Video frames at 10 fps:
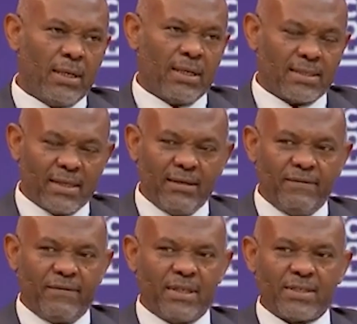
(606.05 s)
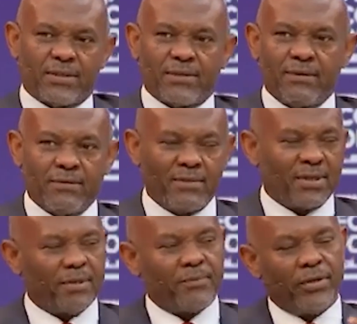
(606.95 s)
As an investor,
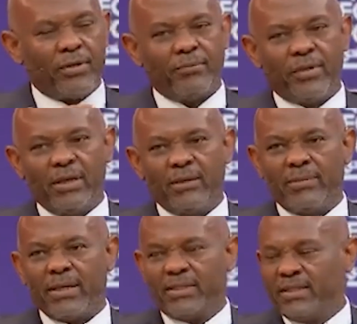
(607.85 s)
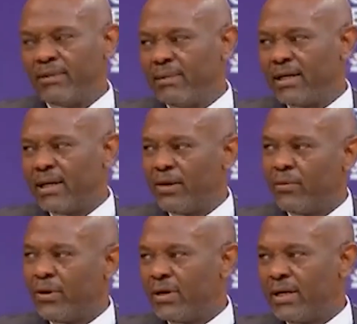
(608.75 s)
because beyond being a bank chairman, I
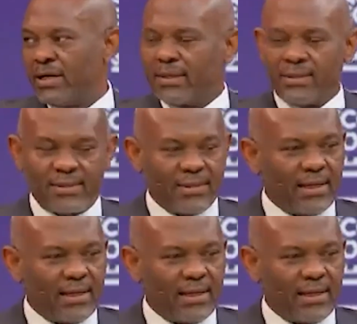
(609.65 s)
wear other hats.